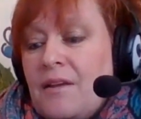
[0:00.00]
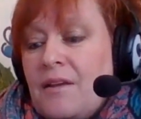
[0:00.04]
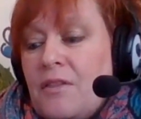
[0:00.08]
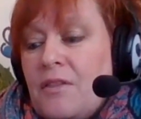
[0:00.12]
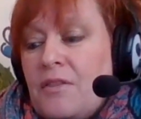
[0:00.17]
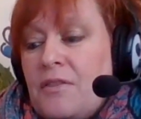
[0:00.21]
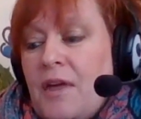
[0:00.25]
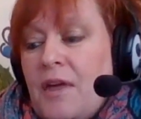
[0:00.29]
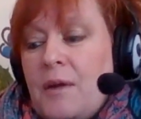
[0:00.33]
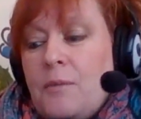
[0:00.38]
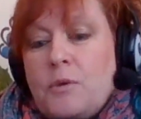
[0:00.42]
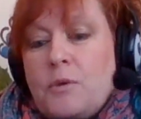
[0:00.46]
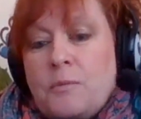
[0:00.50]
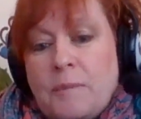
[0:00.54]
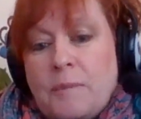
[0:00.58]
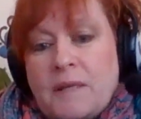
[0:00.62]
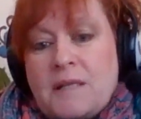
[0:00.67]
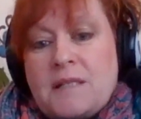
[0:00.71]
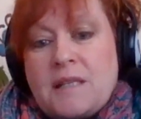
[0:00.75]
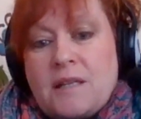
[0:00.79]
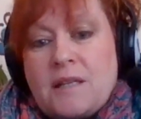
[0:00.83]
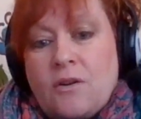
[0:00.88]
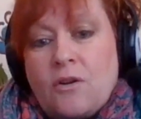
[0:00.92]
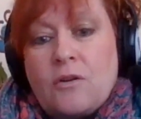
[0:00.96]
they would be
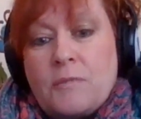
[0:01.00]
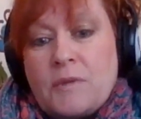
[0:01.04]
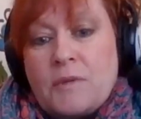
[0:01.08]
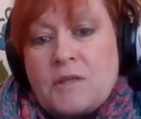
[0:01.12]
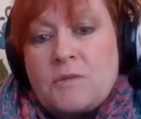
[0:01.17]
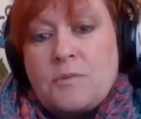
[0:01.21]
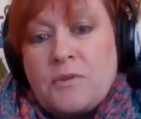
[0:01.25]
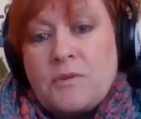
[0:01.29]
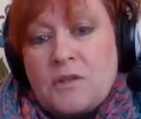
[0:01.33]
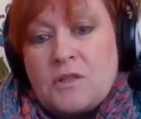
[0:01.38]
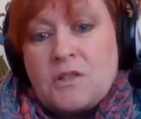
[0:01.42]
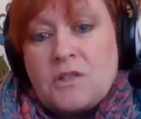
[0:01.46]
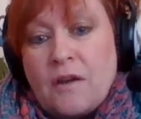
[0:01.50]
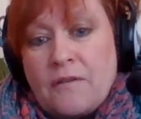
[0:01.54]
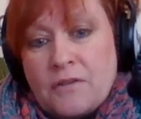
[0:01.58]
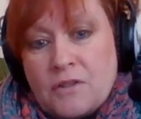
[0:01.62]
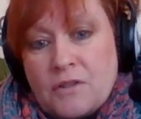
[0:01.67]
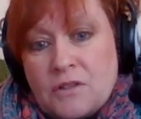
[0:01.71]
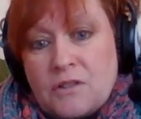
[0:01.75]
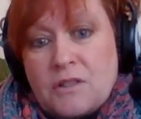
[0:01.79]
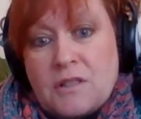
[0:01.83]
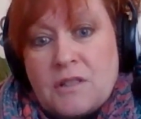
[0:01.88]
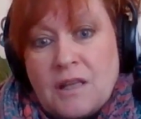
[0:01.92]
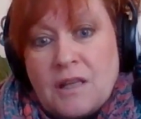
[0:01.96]
synonymous with a
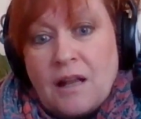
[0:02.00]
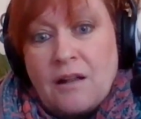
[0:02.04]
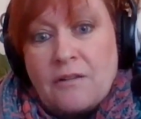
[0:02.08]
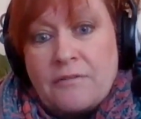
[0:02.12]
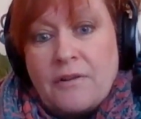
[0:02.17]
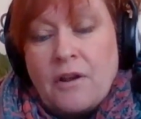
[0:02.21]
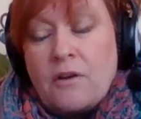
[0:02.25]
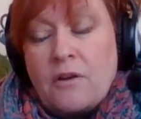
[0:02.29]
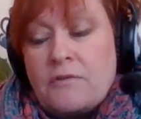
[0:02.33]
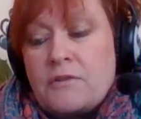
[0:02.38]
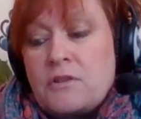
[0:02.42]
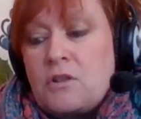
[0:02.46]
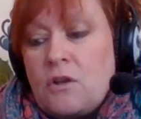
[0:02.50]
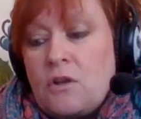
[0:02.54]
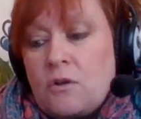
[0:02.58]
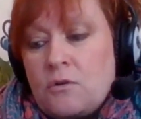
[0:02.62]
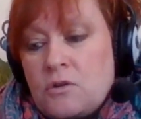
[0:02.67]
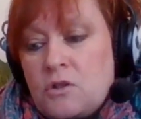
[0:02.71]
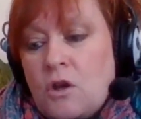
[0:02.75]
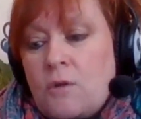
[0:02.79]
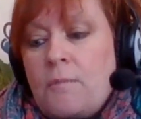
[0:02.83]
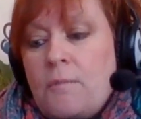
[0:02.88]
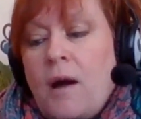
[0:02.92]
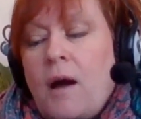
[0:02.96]
service to self oversoul.
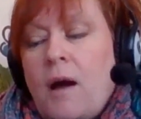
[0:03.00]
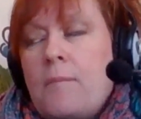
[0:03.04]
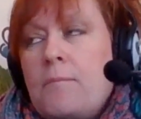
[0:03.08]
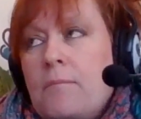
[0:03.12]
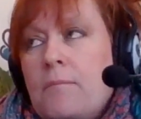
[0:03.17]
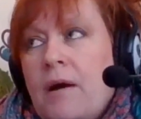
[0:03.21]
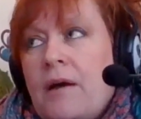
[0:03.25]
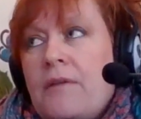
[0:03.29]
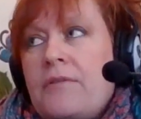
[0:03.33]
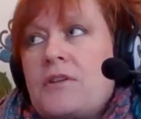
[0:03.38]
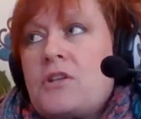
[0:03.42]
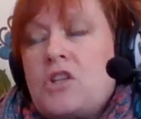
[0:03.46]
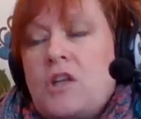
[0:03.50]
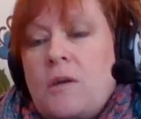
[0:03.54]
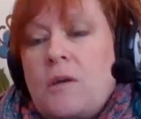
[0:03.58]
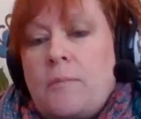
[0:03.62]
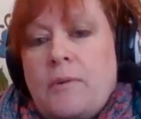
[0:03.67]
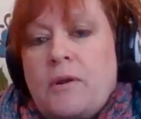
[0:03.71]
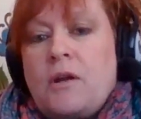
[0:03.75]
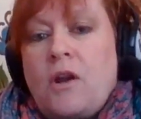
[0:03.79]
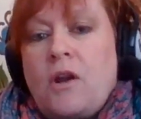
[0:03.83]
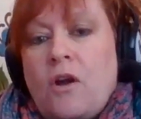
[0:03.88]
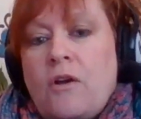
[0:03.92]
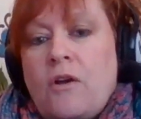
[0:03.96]
So a mothership
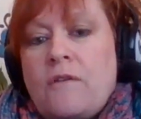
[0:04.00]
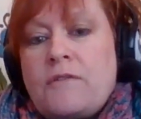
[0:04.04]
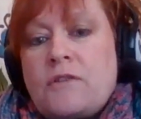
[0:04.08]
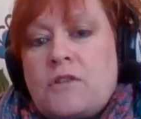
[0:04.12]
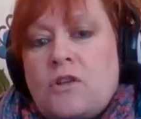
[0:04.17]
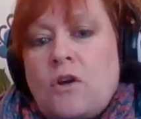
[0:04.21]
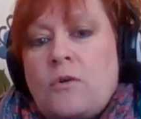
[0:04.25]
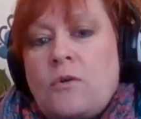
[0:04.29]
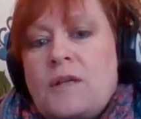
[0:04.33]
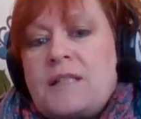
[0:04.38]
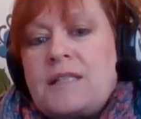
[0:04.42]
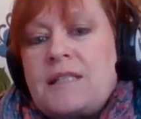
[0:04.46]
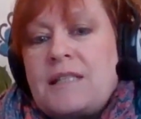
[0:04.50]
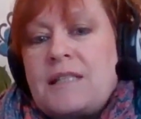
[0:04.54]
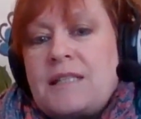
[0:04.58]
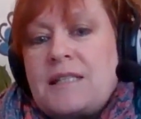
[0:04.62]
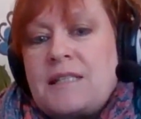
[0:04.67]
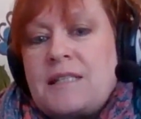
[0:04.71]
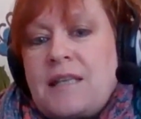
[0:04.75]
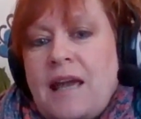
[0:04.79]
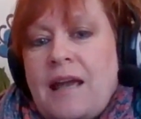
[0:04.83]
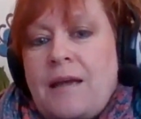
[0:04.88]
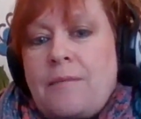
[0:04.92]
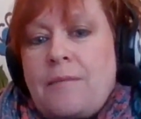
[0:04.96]
and an oversoul is the
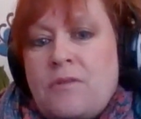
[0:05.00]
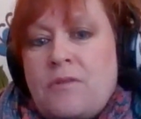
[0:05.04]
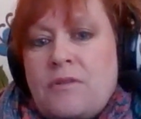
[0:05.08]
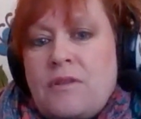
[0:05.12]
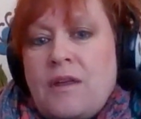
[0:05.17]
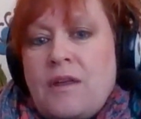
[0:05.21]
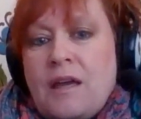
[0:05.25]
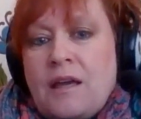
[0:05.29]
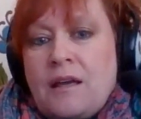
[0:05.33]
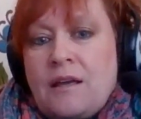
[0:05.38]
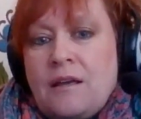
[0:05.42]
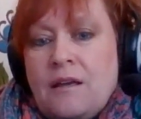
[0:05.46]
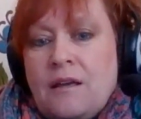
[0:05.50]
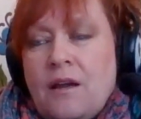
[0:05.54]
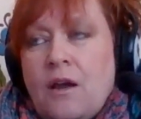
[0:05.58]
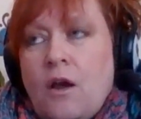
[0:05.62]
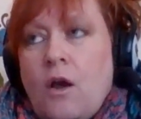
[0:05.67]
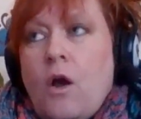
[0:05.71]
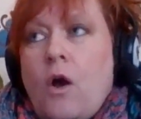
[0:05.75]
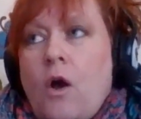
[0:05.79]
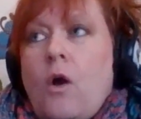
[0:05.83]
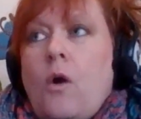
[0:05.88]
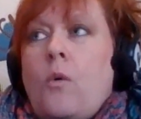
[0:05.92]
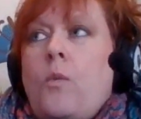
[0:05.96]
same thing
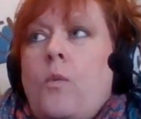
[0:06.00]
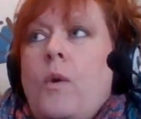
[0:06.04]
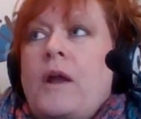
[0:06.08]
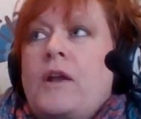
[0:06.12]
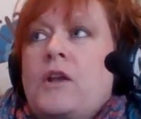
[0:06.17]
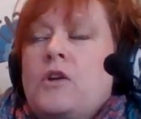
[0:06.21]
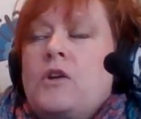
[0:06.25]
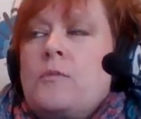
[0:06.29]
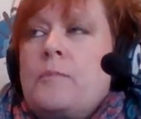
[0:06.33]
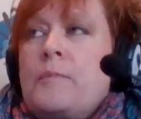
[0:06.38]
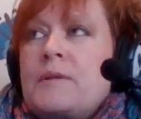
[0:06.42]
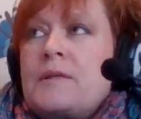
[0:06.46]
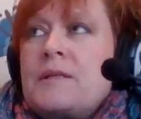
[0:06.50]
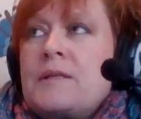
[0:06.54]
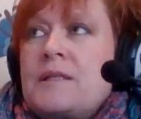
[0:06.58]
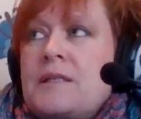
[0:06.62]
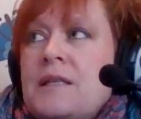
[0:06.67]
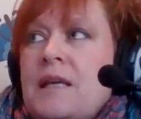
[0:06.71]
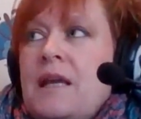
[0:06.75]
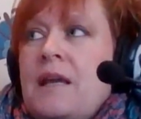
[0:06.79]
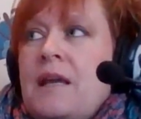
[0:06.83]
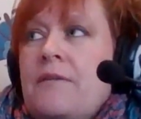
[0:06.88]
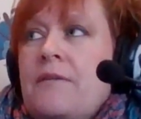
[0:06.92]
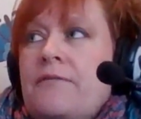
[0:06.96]
when you
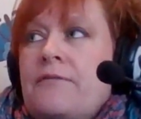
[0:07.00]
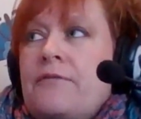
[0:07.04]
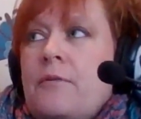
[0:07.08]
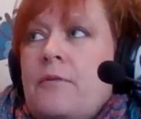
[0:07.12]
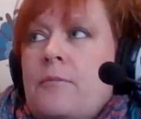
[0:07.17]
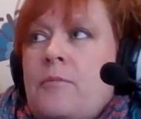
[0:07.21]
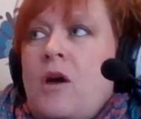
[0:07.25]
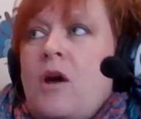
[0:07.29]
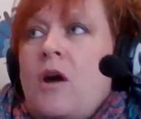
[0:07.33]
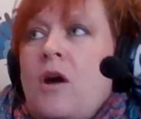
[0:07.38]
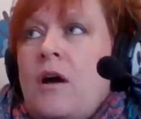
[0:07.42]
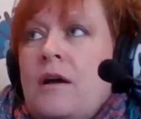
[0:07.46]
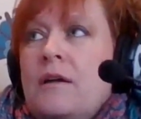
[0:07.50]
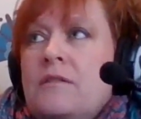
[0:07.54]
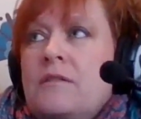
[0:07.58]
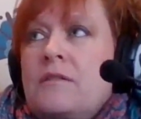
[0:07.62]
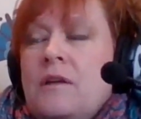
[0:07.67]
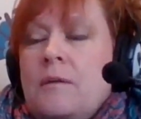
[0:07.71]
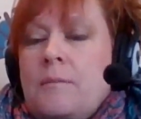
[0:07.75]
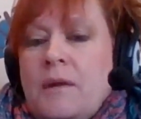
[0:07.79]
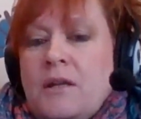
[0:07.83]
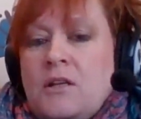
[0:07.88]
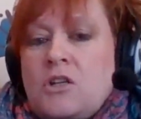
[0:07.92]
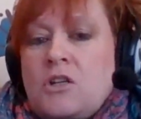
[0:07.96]
perceive from the higher
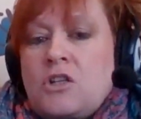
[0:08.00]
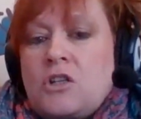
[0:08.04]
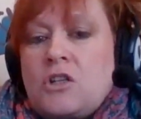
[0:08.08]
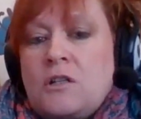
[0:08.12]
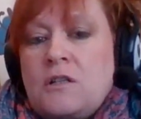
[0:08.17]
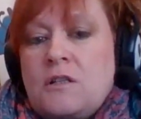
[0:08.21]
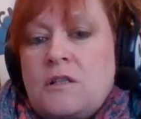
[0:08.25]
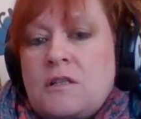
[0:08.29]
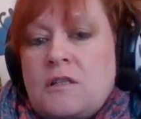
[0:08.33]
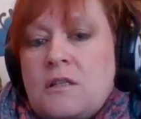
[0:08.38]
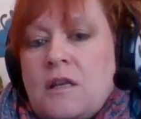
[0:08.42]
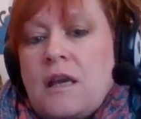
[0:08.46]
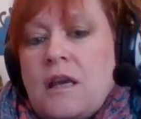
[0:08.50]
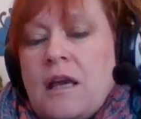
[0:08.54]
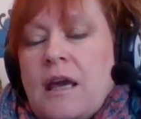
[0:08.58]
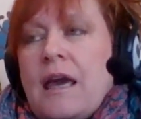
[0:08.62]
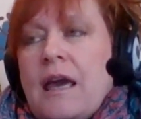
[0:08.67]
dimensions.